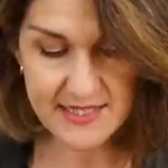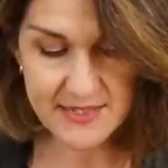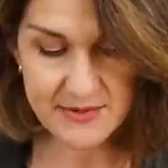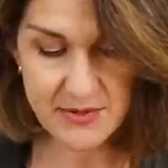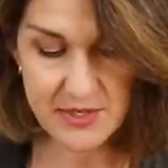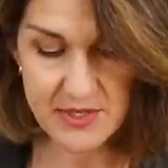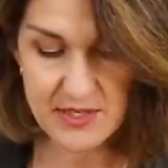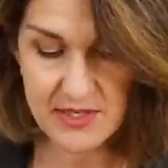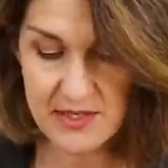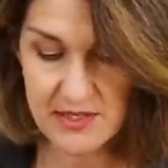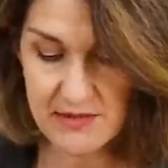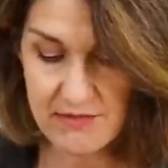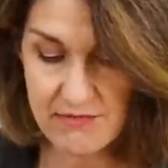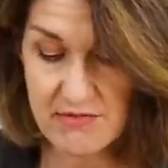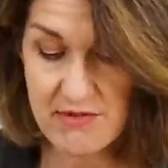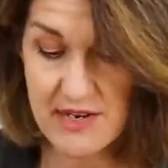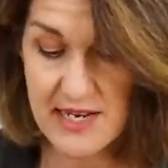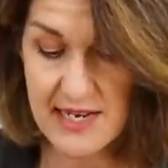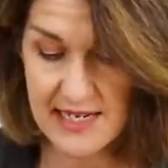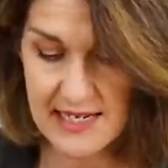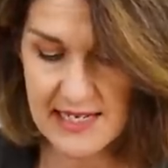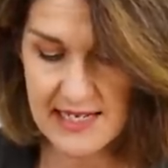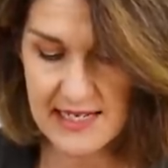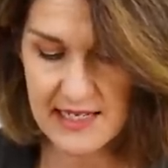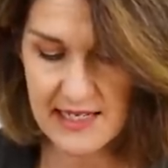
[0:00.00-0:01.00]
so another
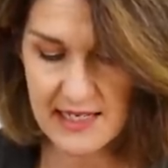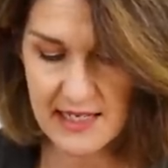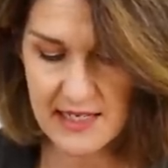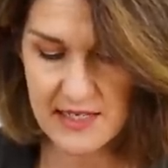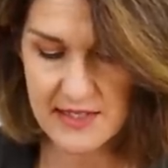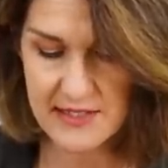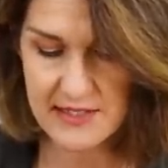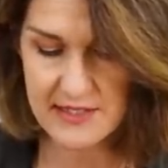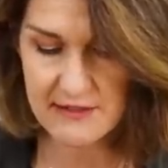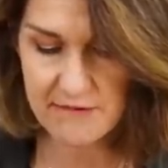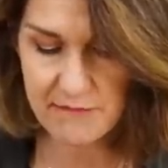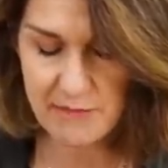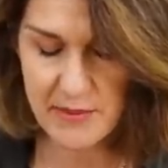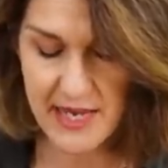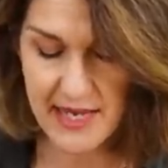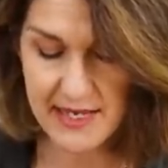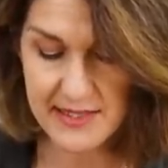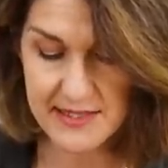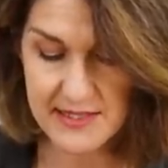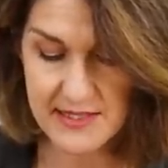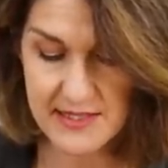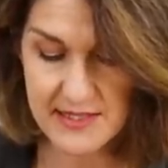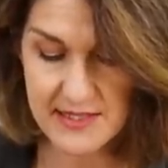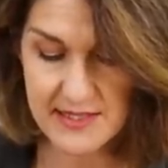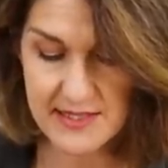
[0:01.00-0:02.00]
really inclusive
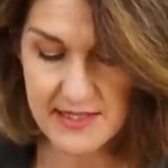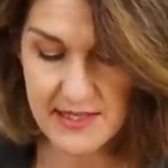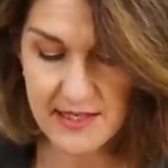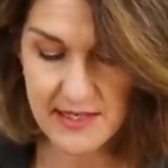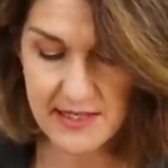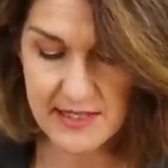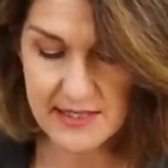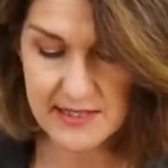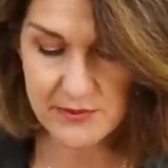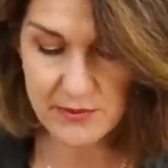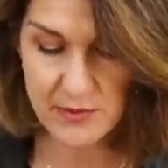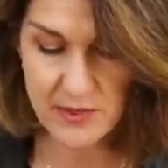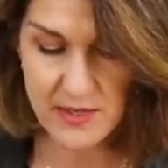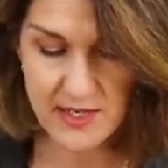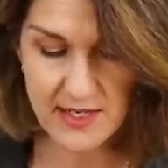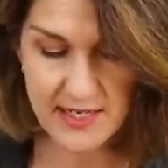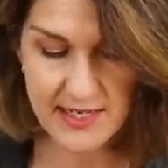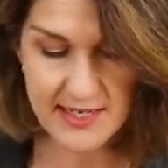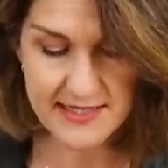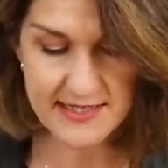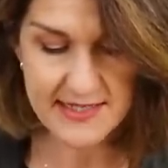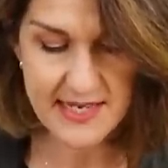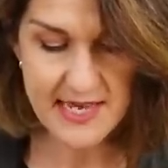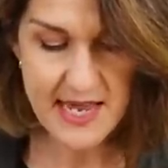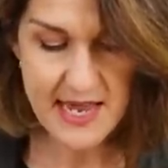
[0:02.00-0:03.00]
pattern size
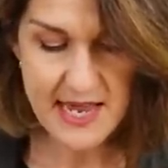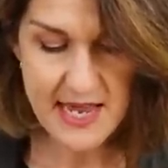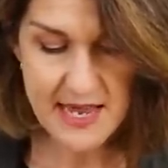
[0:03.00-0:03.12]
wise.